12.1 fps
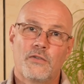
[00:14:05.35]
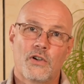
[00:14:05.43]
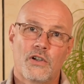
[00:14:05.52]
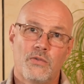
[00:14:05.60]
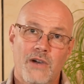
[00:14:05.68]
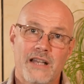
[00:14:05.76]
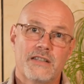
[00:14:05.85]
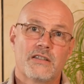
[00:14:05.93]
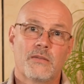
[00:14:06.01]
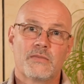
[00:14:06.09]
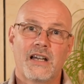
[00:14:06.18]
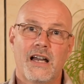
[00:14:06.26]
for quite
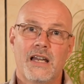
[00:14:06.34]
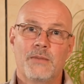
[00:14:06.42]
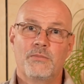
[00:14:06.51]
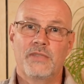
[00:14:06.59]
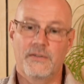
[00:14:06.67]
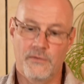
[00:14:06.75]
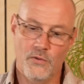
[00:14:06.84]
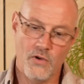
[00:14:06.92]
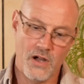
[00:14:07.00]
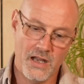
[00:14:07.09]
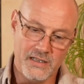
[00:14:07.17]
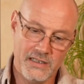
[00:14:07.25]
some time
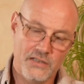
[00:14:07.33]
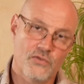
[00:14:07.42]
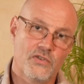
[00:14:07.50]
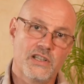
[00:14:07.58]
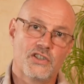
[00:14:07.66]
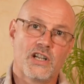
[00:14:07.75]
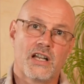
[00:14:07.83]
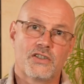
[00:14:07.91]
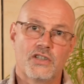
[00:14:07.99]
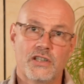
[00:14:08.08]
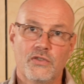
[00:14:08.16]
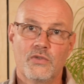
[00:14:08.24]
before I need to
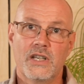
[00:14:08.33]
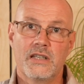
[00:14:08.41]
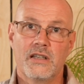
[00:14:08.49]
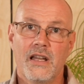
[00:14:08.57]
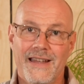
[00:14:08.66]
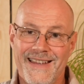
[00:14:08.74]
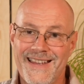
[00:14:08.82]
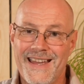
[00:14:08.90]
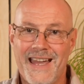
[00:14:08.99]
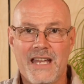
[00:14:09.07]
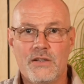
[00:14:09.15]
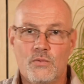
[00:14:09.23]
recharge the unit.
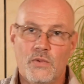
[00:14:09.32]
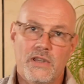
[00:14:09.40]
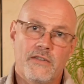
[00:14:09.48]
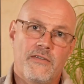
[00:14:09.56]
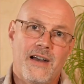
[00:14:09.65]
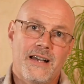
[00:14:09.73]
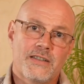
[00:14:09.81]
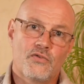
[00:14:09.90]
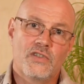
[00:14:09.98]
And with the fast